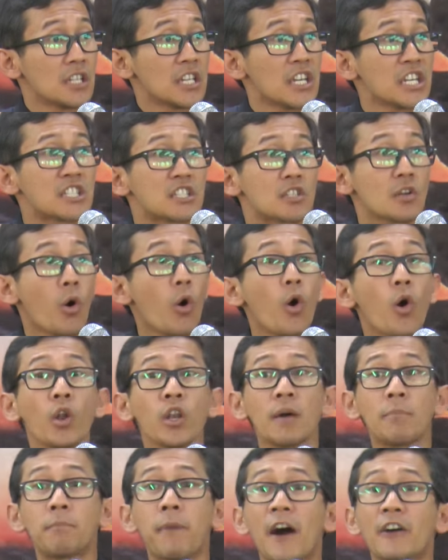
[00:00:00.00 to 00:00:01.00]
It's
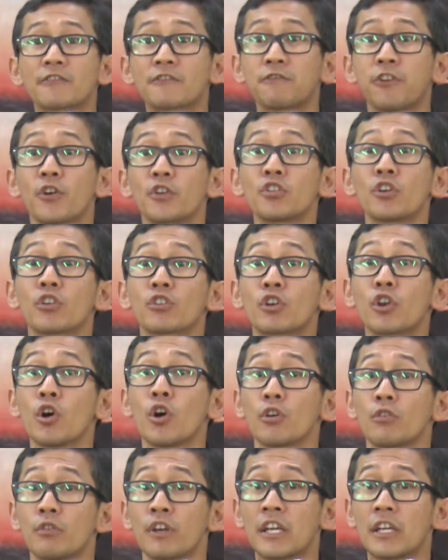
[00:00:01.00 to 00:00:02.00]
all about for your
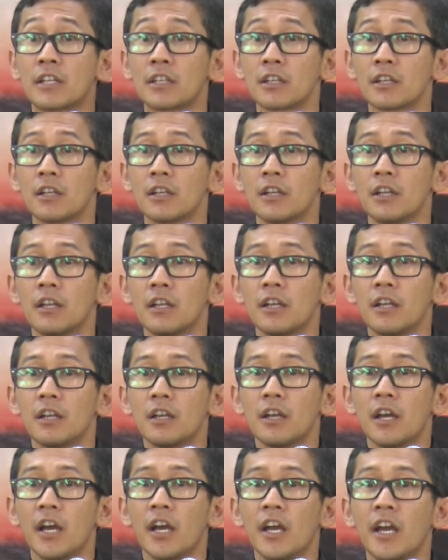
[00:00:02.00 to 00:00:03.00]
glory.
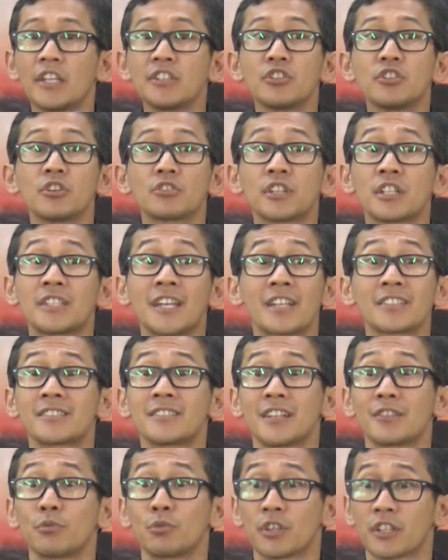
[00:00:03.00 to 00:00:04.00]
And you know that does
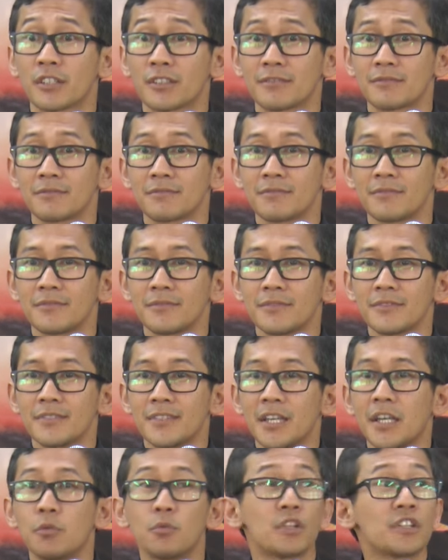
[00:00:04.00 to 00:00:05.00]
not work.
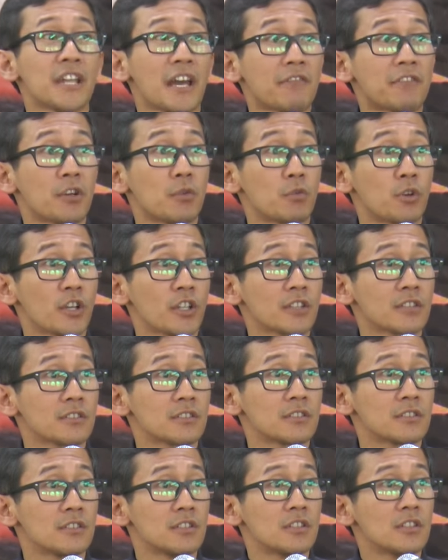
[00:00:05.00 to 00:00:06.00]
It will never work.
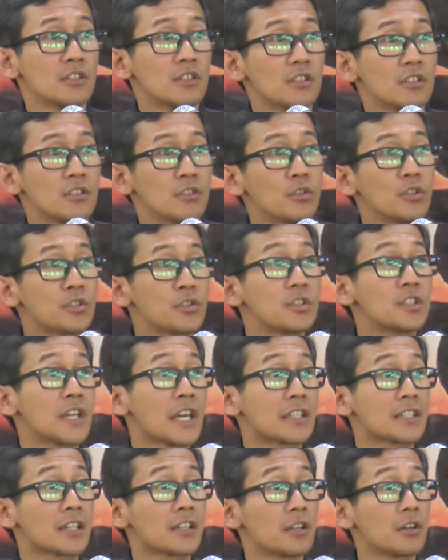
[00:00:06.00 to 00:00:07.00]
Who should
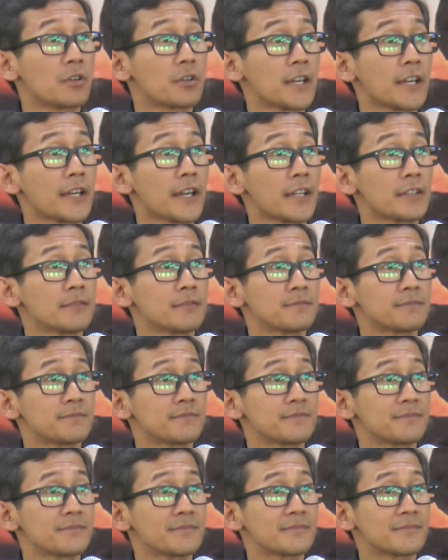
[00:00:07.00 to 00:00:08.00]
take the glory again?
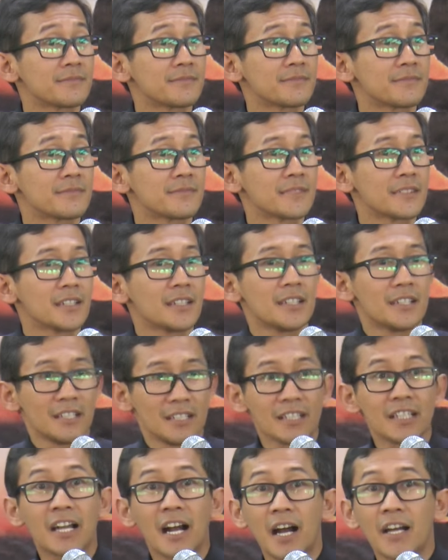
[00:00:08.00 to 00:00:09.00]

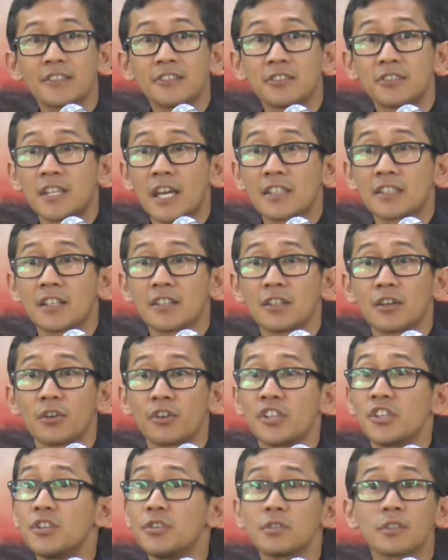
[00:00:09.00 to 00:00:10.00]
God should take the
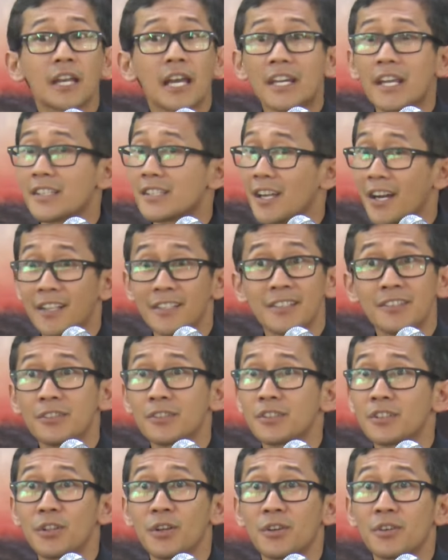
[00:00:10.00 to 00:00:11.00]
glory. You cannot
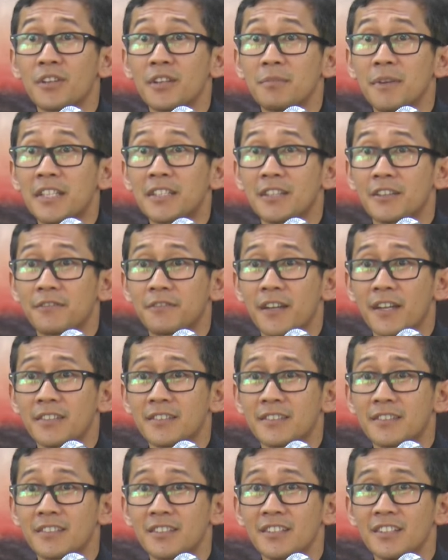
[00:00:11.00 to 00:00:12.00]
handle glory, my dear
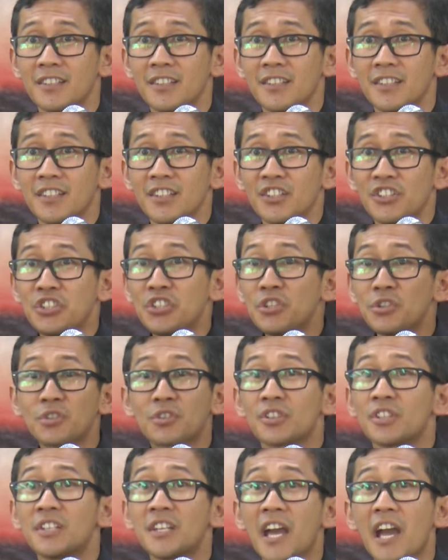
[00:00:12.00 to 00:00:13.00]
friends. You
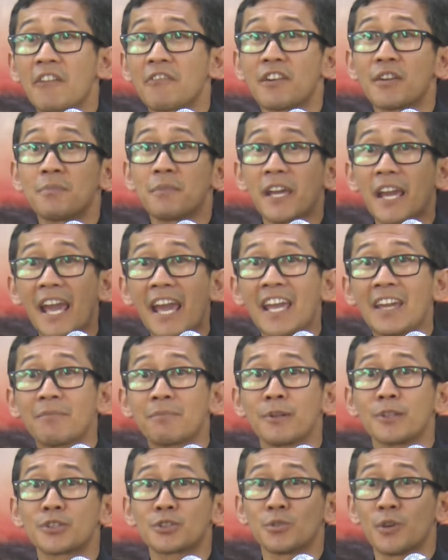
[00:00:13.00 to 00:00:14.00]
could never be
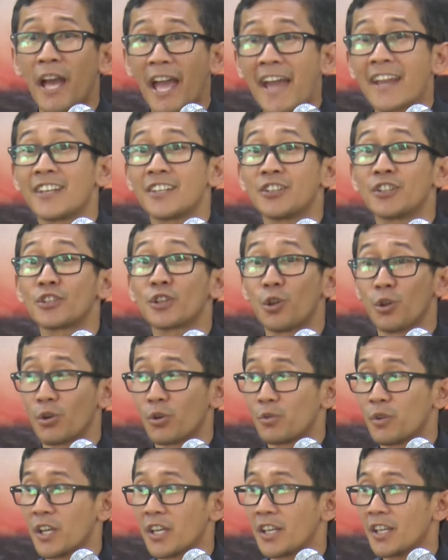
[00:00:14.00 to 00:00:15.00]
able to handle
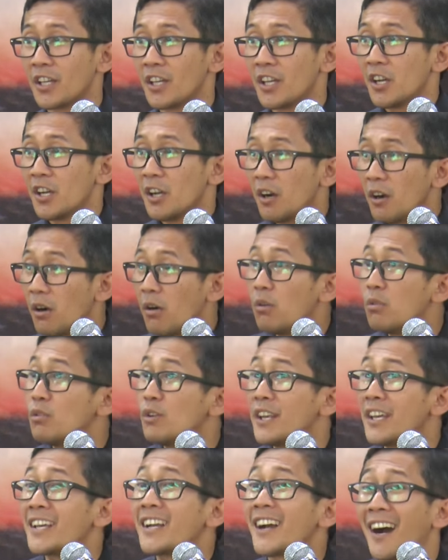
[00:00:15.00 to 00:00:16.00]
glory.
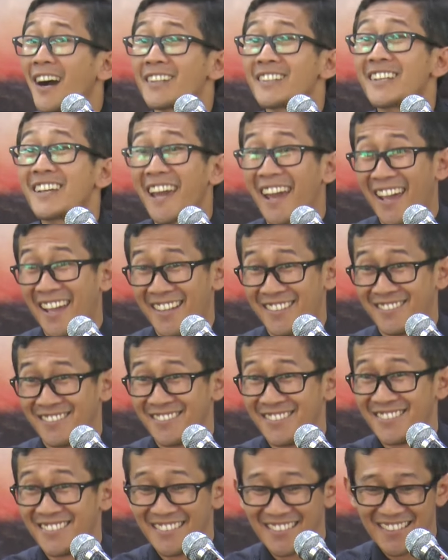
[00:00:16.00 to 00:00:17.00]
Only God can.
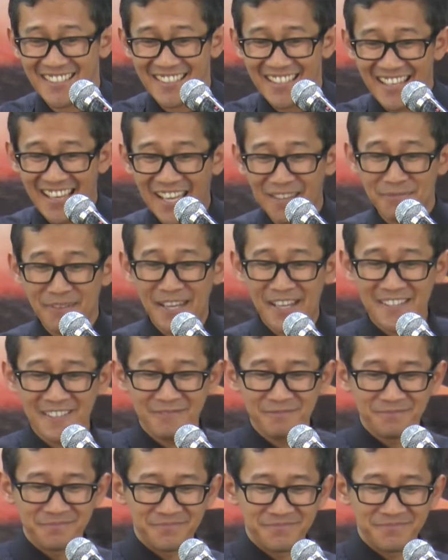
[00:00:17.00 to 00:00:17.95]
Amen?